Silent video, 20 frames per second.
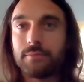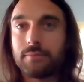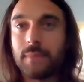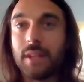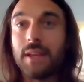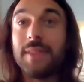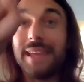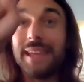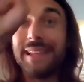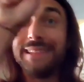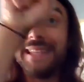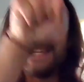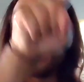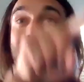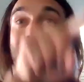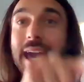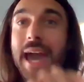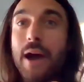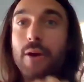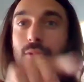They
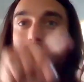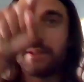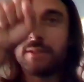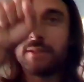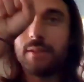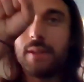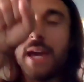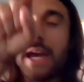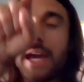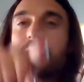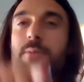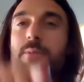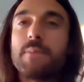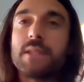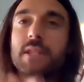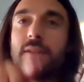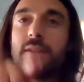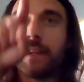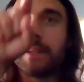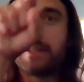leak out at
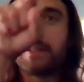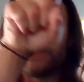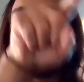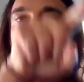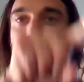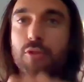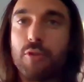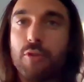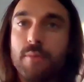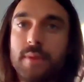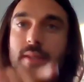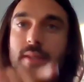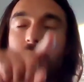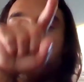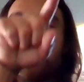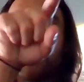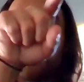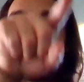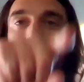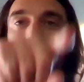specific cytochrome
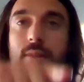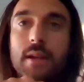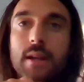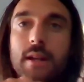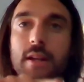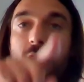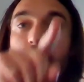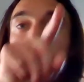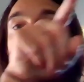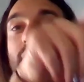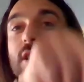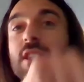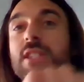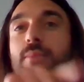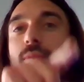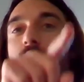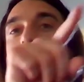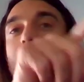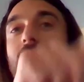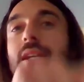sites. The
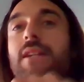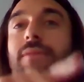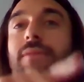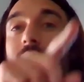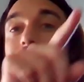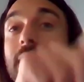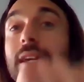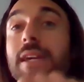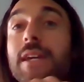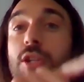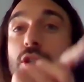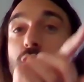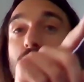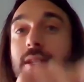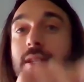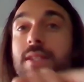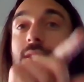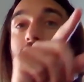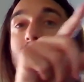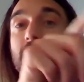principal site of leakage
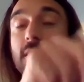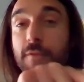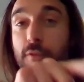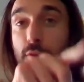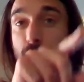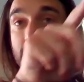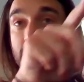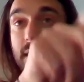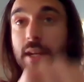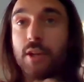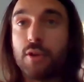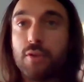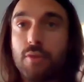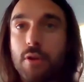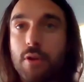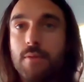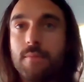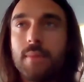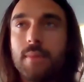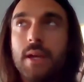is the first
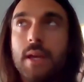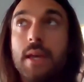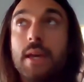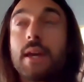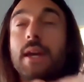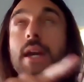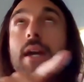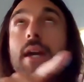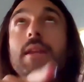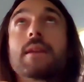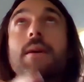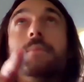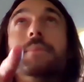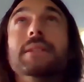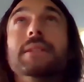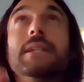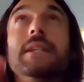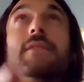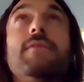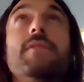cytochrome, and I
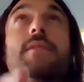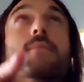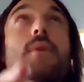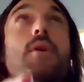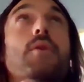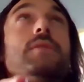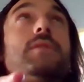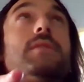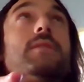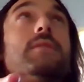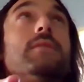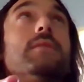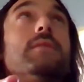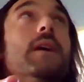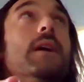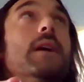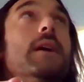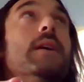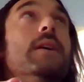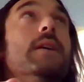believe the most
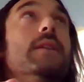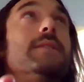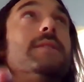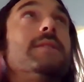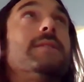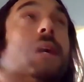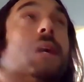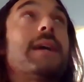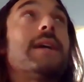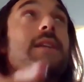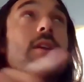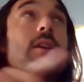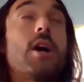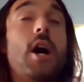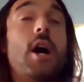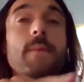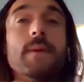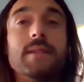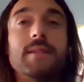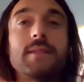uh, second
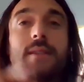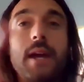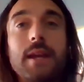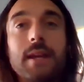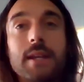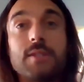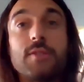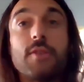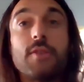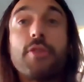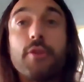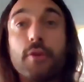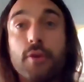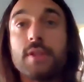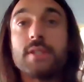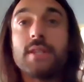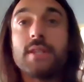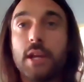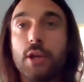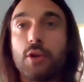common site is the
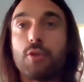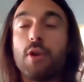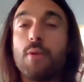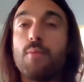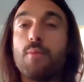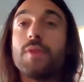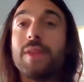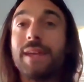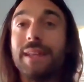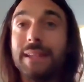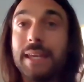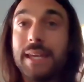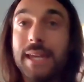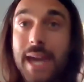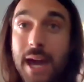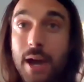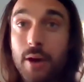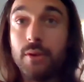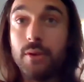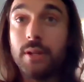third cytochrome, where they leak
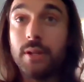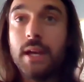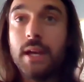out.